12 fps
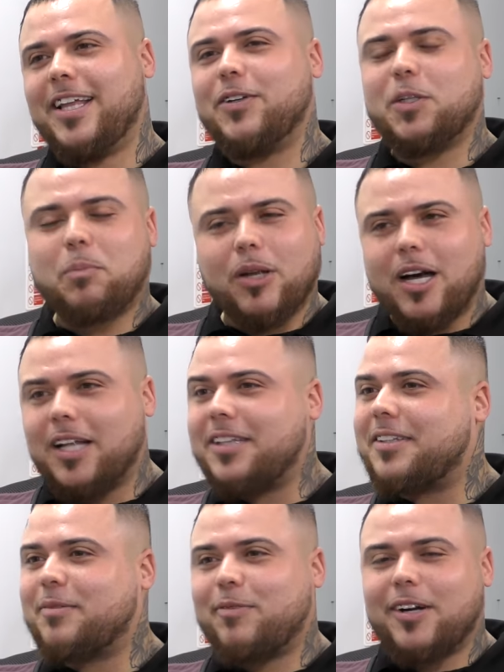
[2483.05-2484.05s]
there was
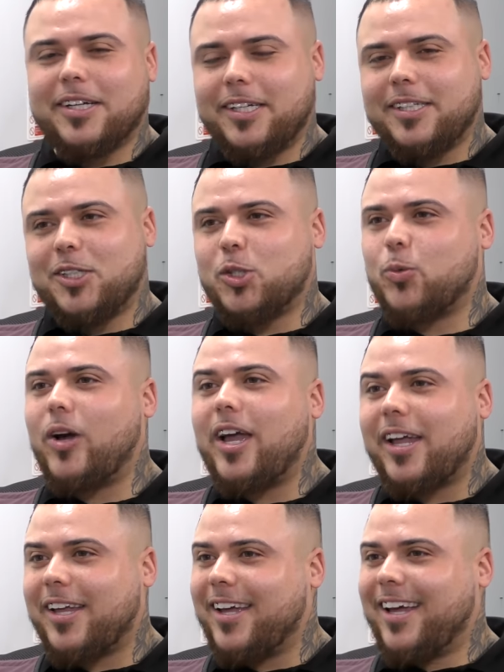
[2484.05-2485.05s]
blood fucking
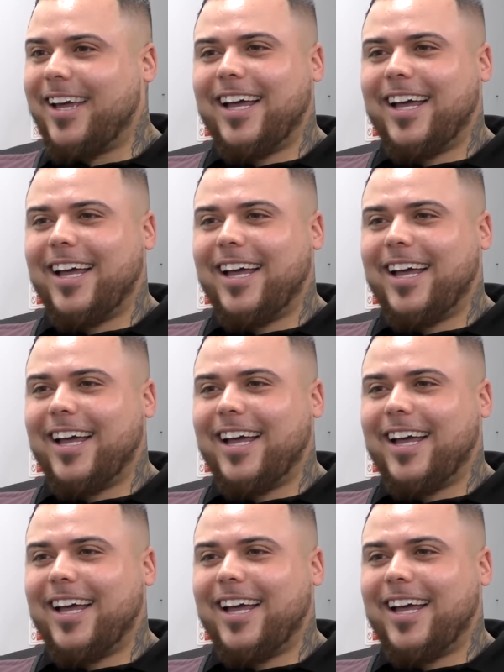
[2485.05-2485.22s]
sweat